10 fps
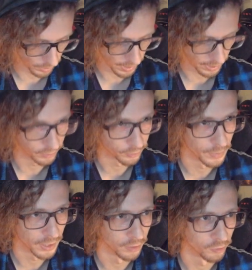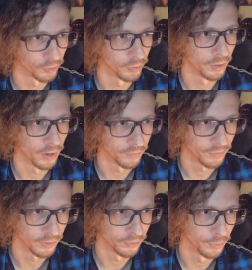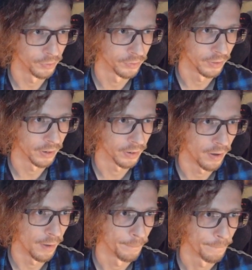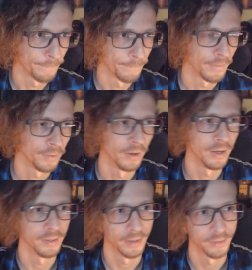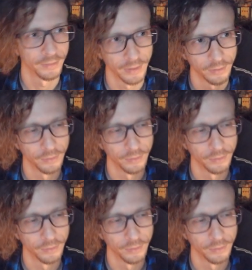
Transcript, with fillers: adsmanager.facebook.com, right? And that'll take you